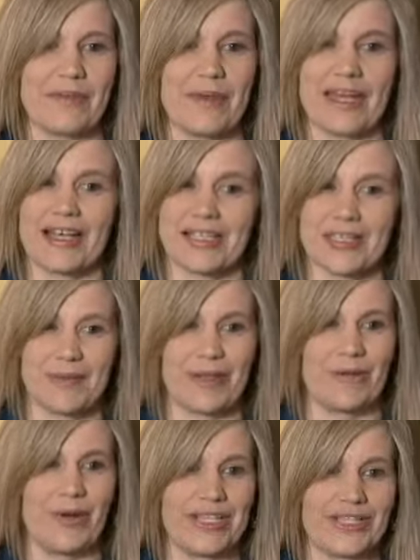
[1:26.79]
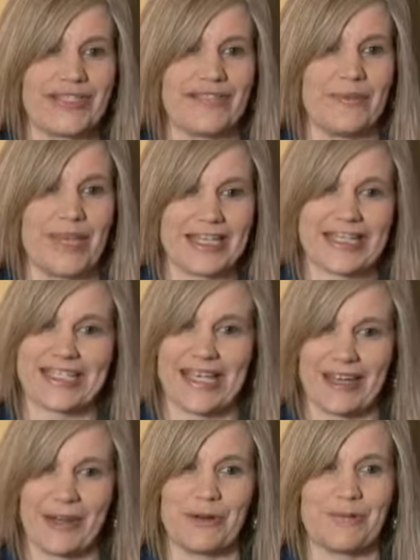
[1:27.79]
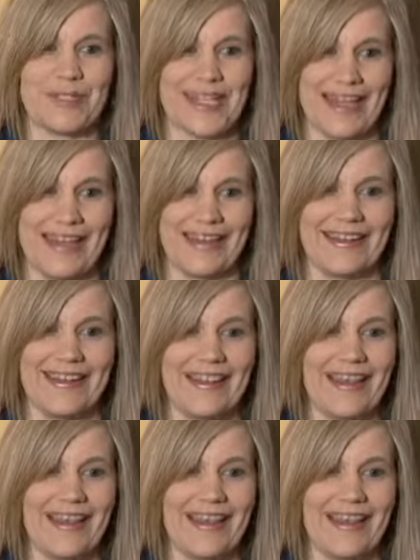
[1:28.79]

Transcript: My husband went to being a stay-at-home dad.